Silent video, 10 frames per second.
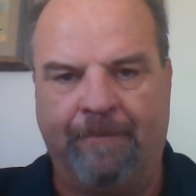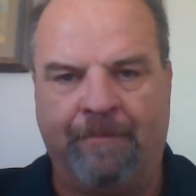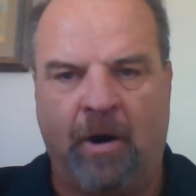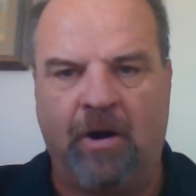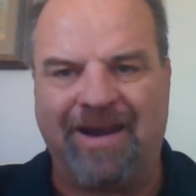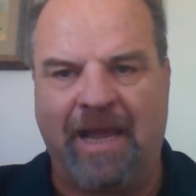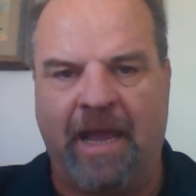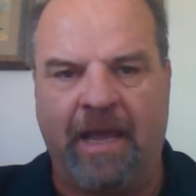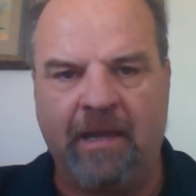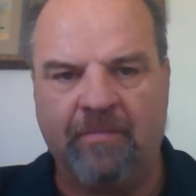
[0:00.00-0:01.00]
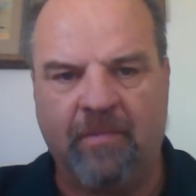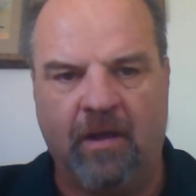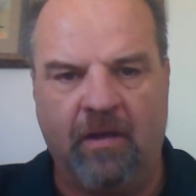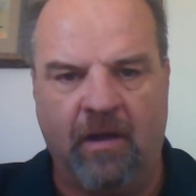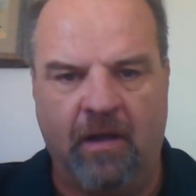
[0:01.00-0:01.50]
Part A.
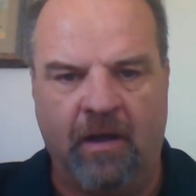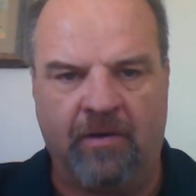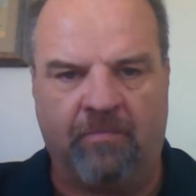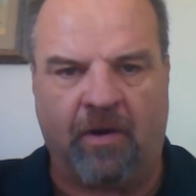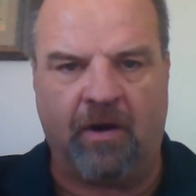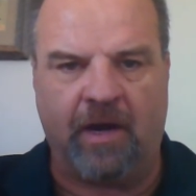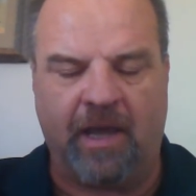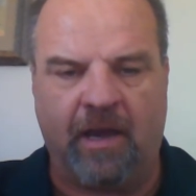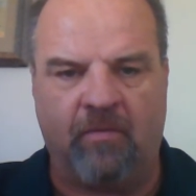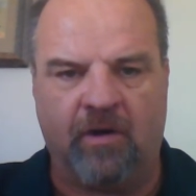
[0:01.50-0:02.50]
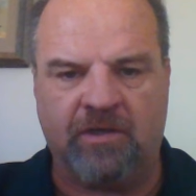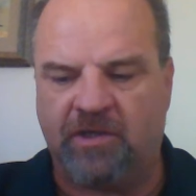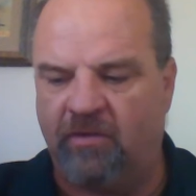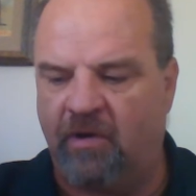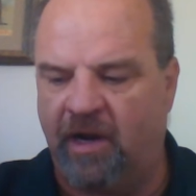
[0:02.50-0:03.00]
Under Part A, I want
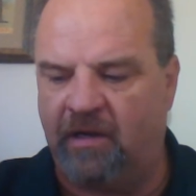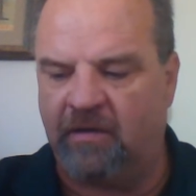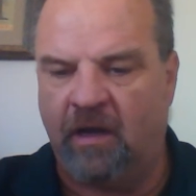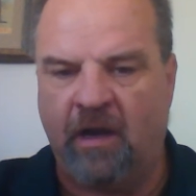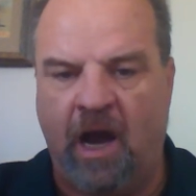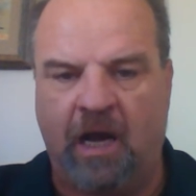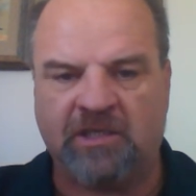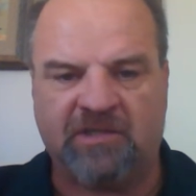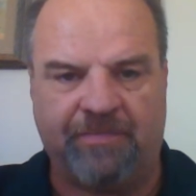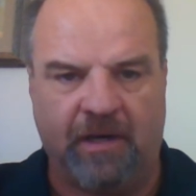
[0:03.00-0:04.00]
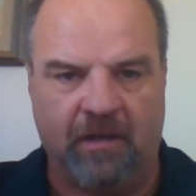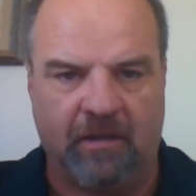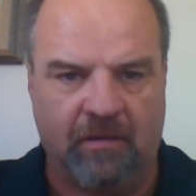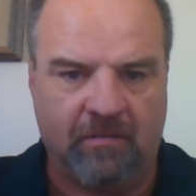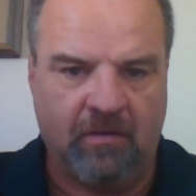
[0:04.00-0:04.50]
you to write
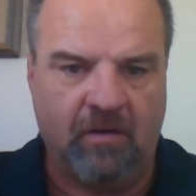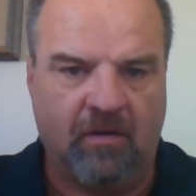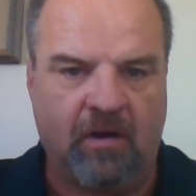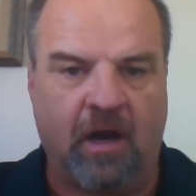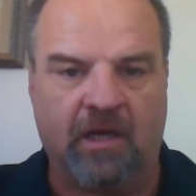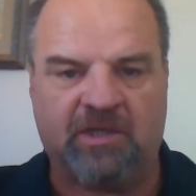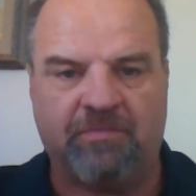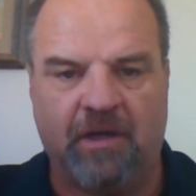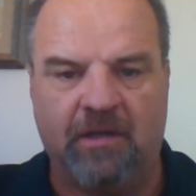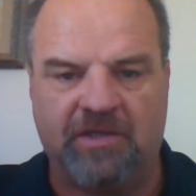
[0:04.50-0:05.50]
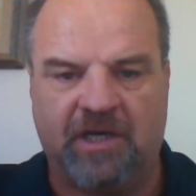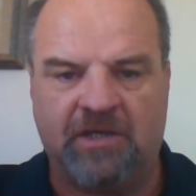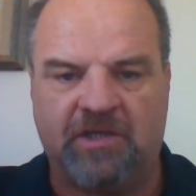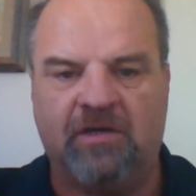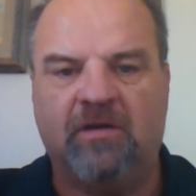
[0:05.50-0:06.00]
hospital or
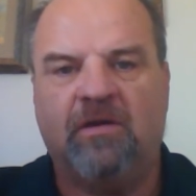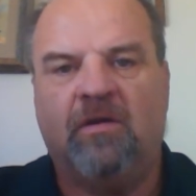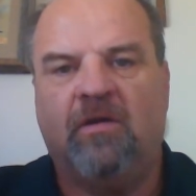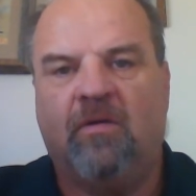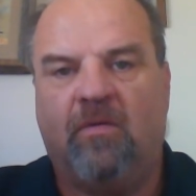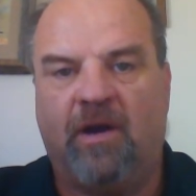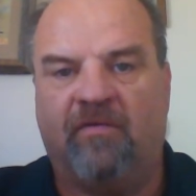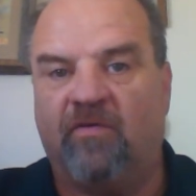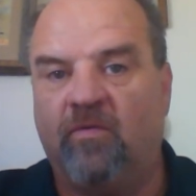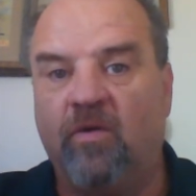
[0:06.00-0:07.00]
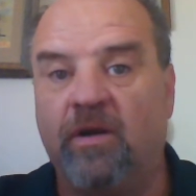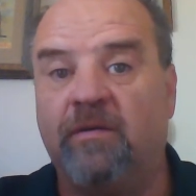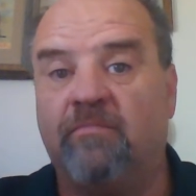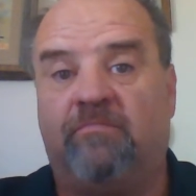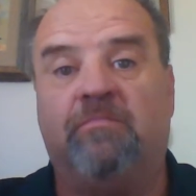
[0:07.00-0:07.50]
hospitalization, whatever would
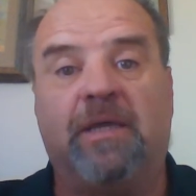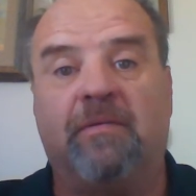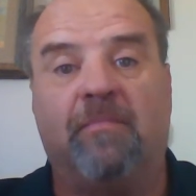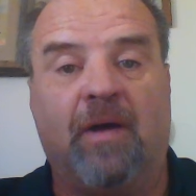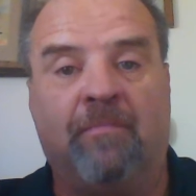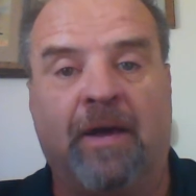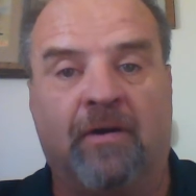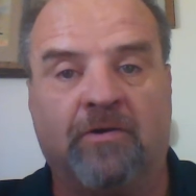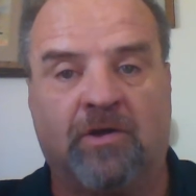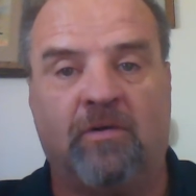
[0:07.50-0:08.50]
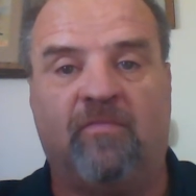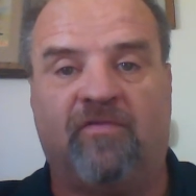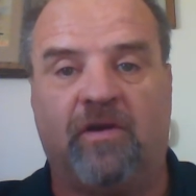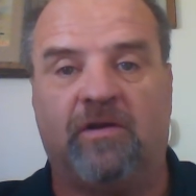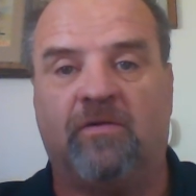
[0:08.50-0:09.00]
be a better term
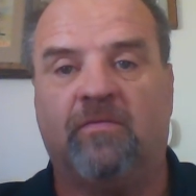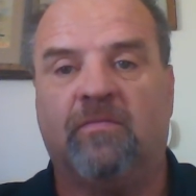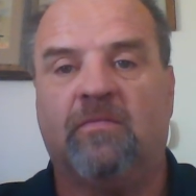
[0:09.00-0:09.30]
for you.